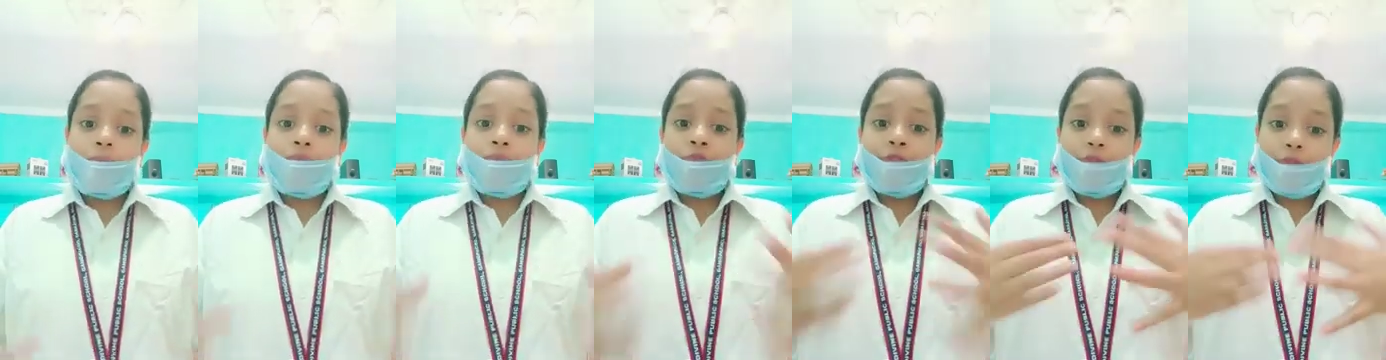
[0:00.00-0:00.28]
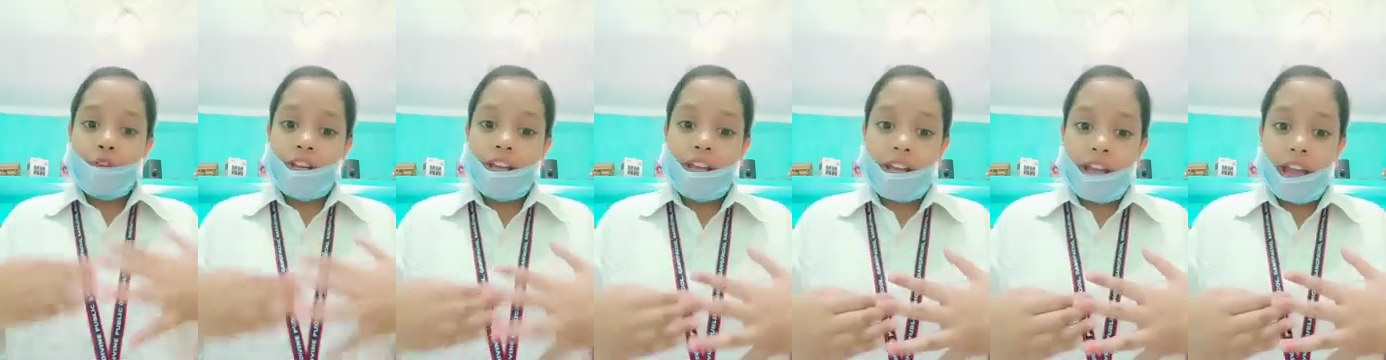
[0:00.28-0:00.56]

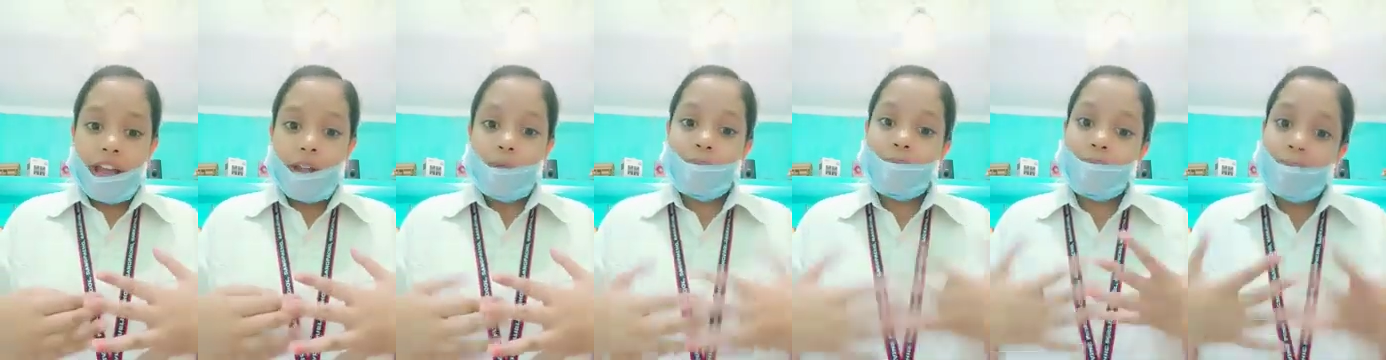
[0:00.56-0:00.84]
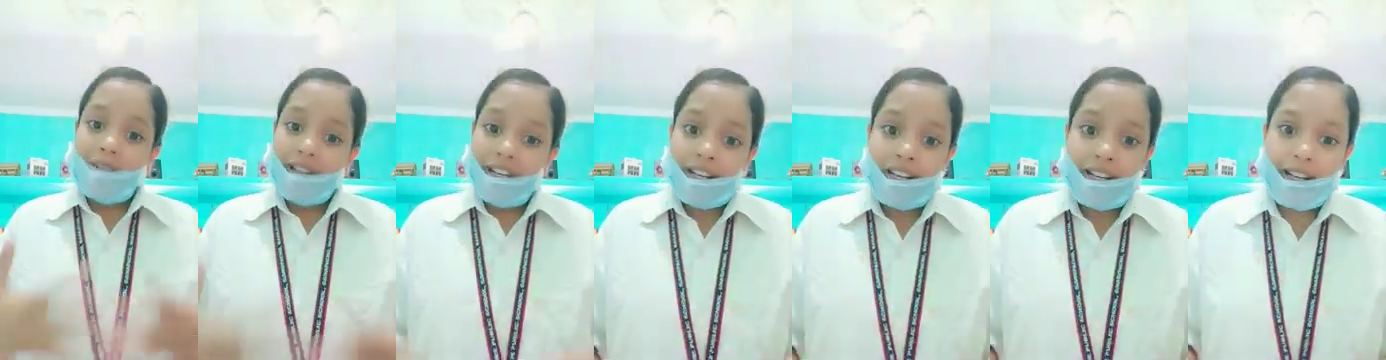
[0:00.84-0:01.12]
we can
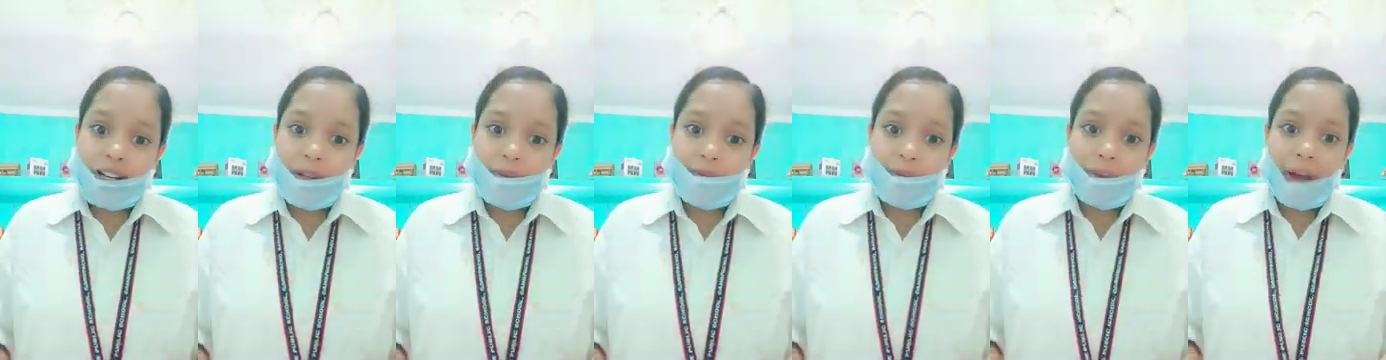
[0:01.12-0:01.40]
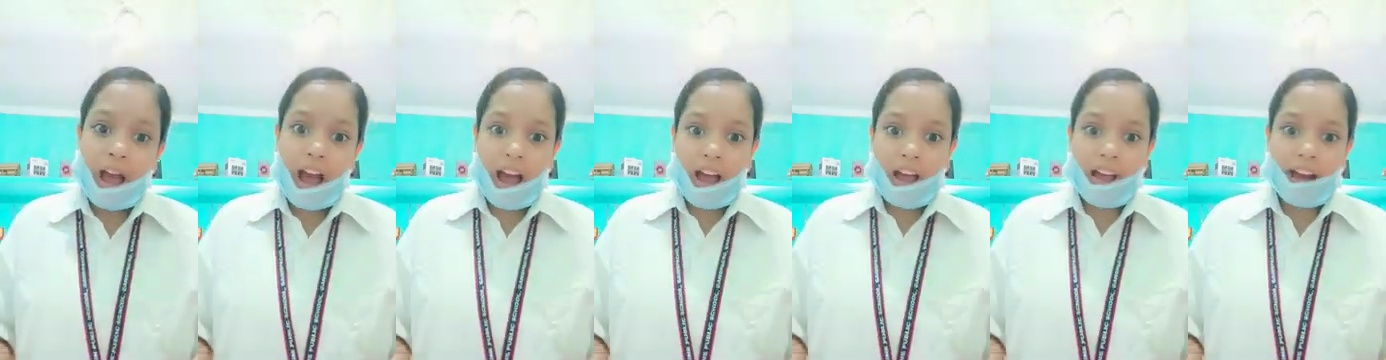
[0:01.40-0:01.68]
build up
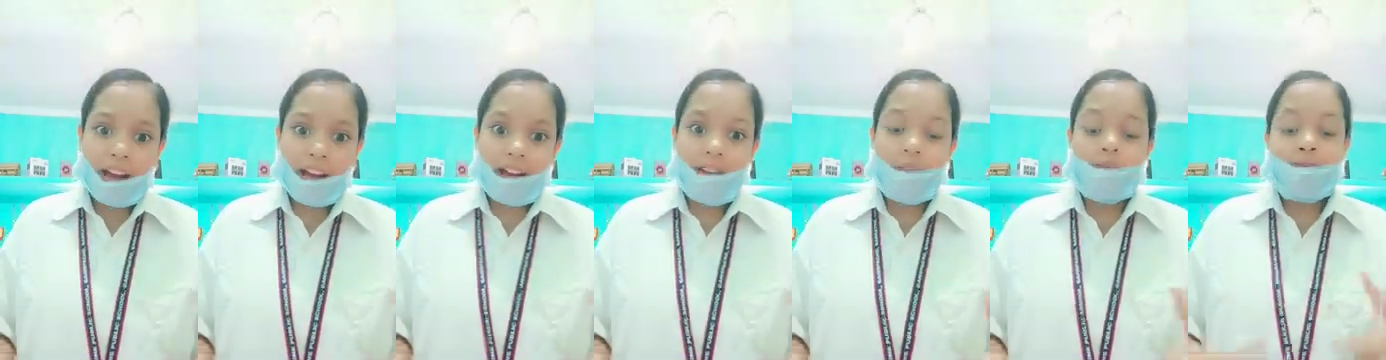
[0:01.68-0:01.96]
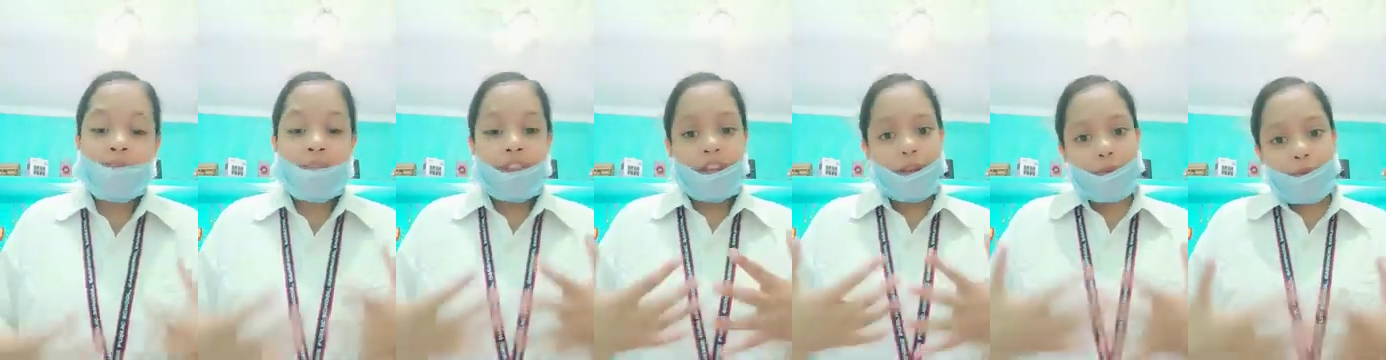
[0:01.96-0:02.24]
our
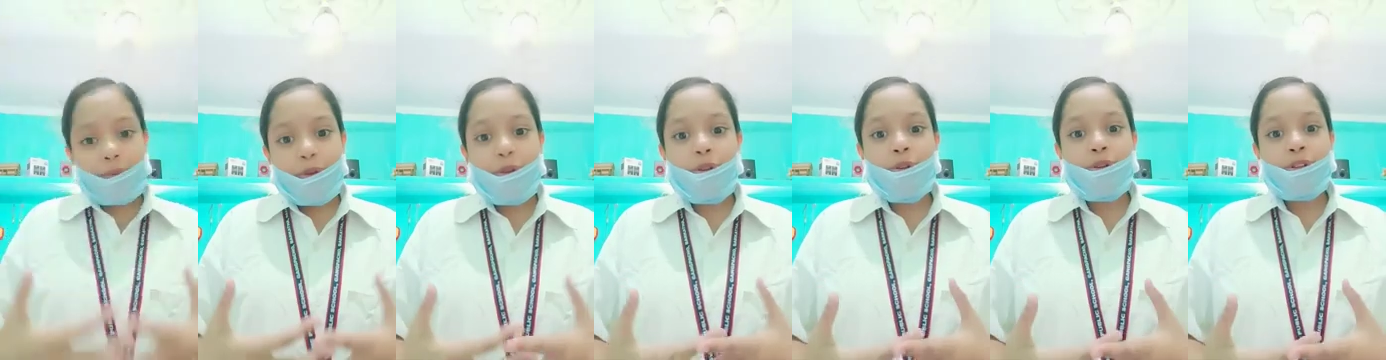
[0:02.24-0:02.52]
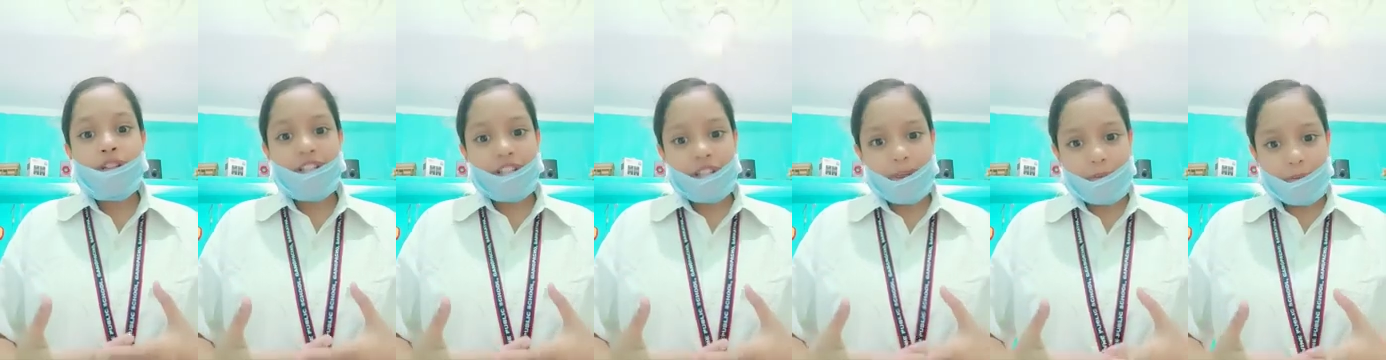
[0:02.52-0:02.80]

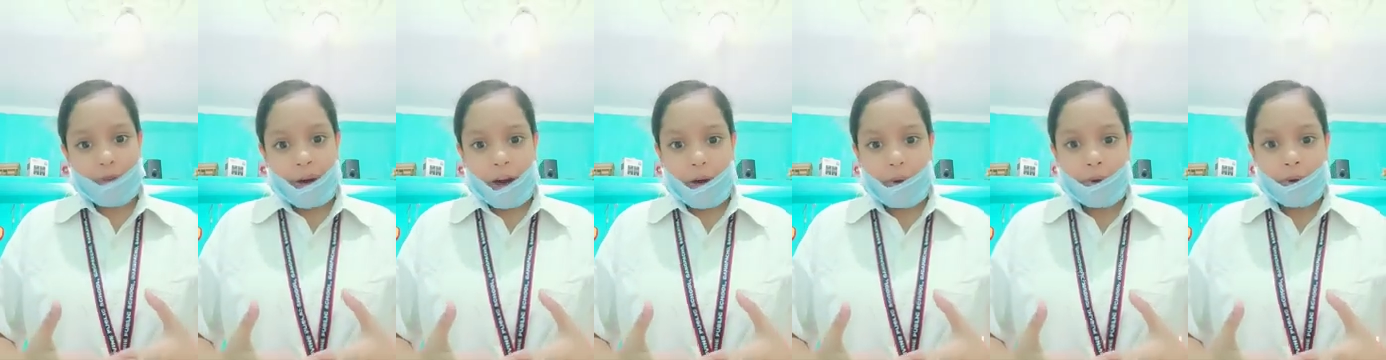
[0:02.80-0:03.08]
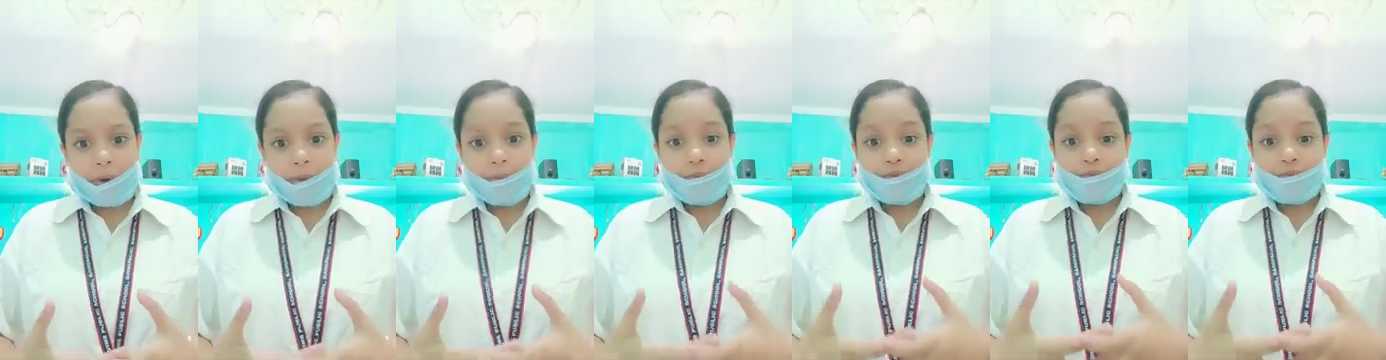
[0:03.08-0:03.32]
immunity power